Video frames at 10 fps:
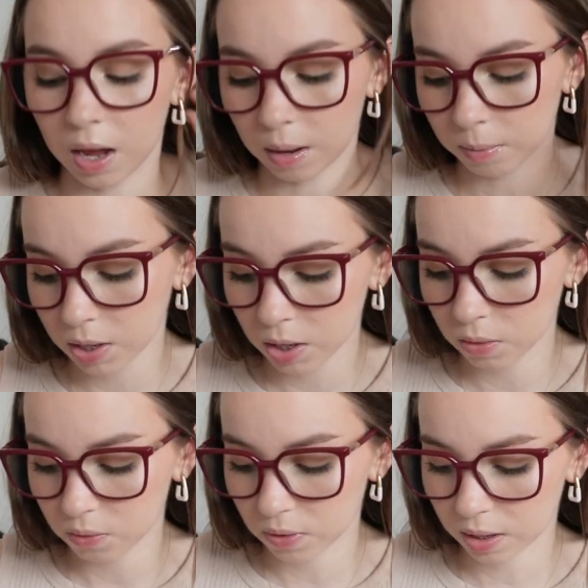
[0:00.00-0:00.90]
I'm going to
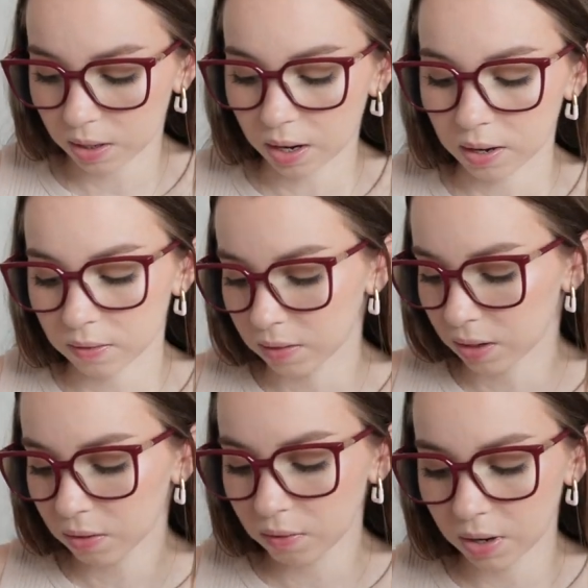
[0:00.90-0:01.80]
use it as
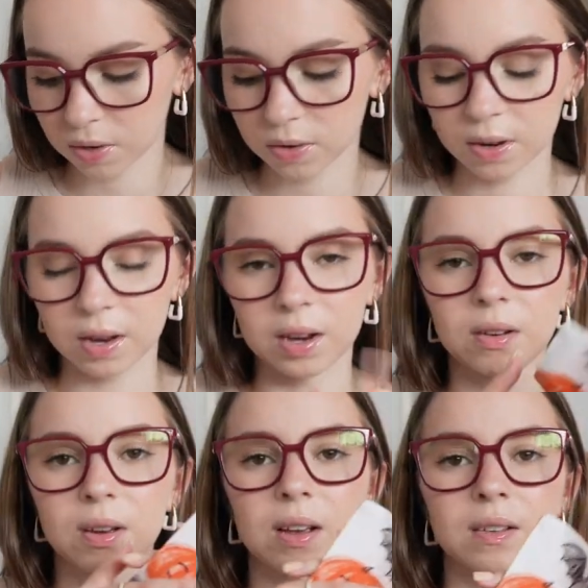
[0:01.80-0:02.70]
decoration, and
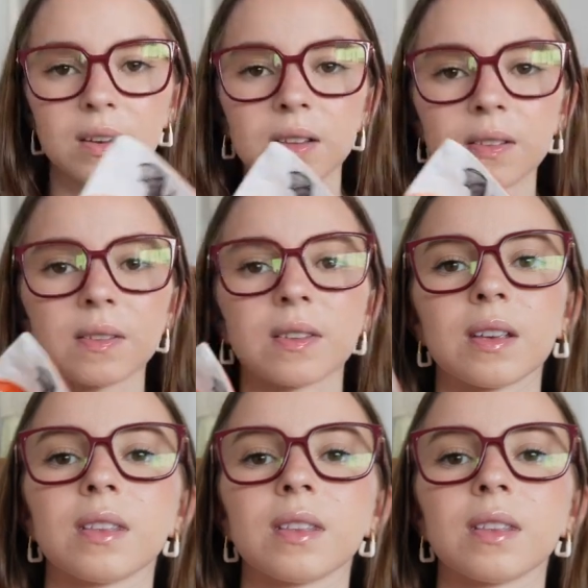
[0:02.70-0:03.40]
you guys need to see